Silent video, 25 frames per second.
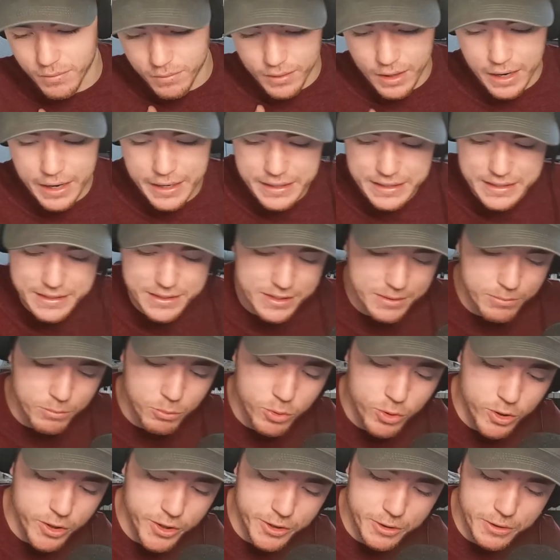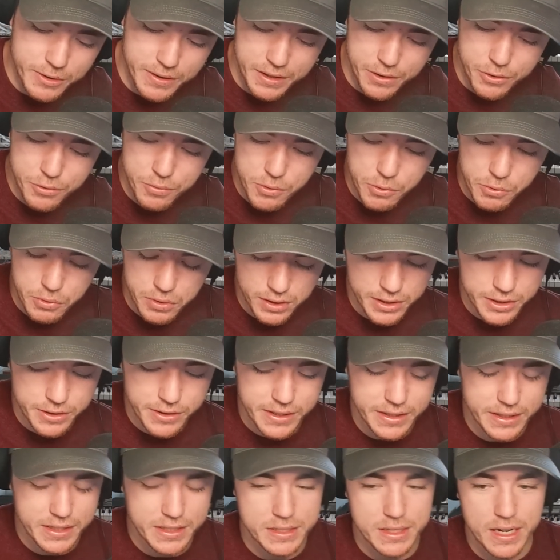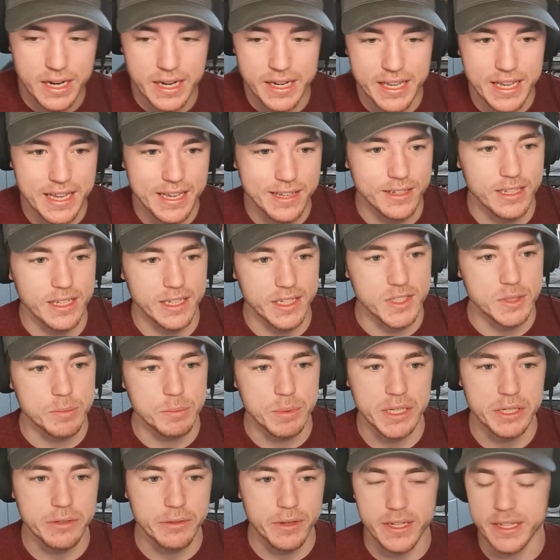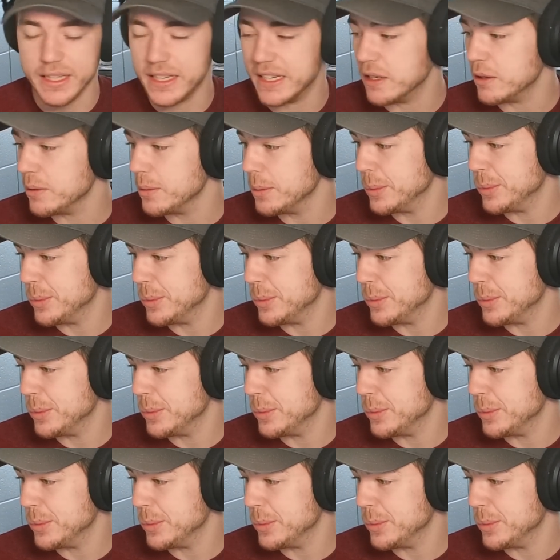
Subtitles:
I need some water and throat clearing because I can't, like, speak right now.